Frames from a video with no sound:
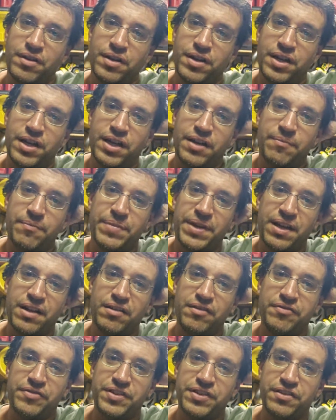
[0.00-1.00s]
I had
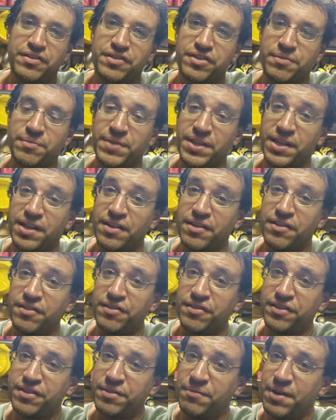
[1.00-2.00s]
Battlefield something else.
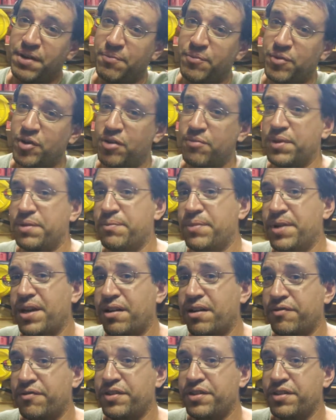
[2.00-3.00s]
Somebody bought me
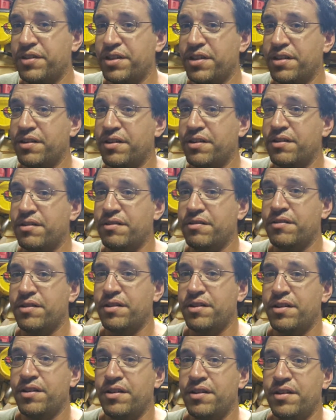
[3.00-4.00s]
Battlefield. I don't know.
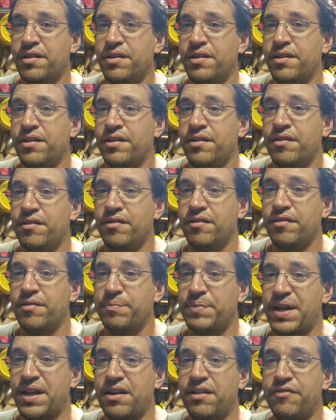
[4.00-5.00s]
On
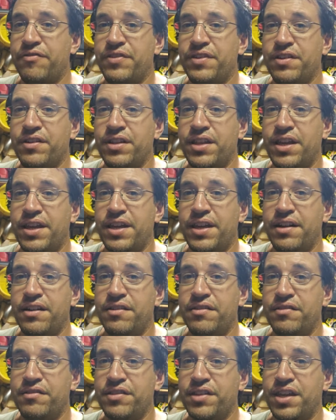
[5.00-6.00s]
Battlefield, I hated
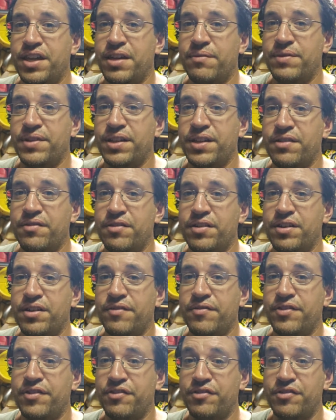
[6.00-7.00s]
those games anyway.
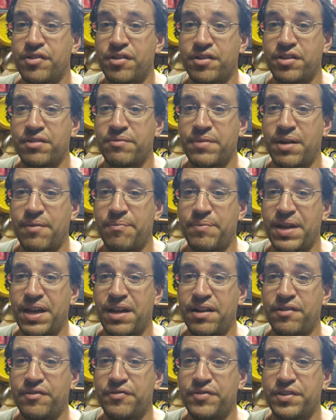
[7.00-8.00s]
If you're talking about
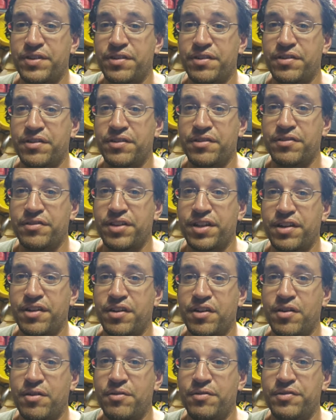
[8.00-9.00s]
Battlefield and it said
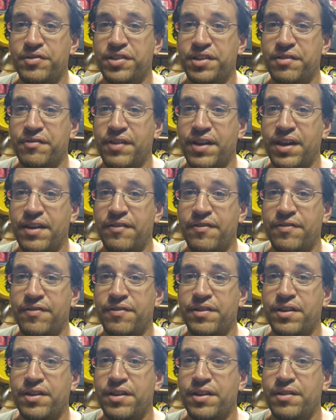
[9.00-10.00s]
O instead of F,
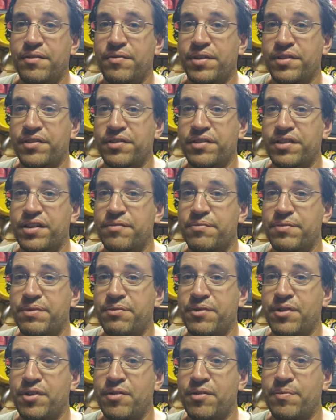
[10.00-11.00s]
because a lot of
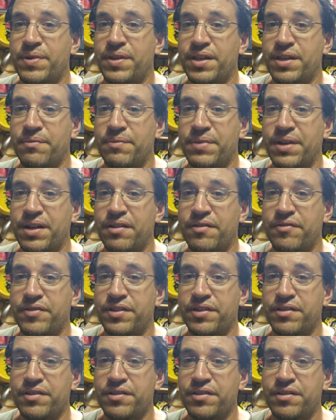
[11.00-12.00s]
people are playing
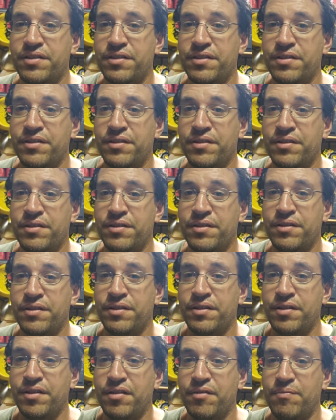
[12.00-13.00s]
Battlefield.
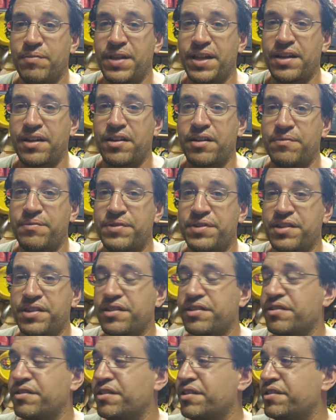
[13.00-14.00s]
Oh, Black Ops 6.
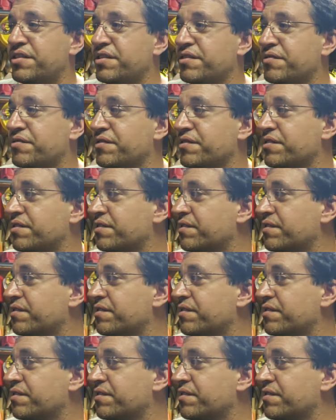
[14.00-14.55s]
Oh, that's different.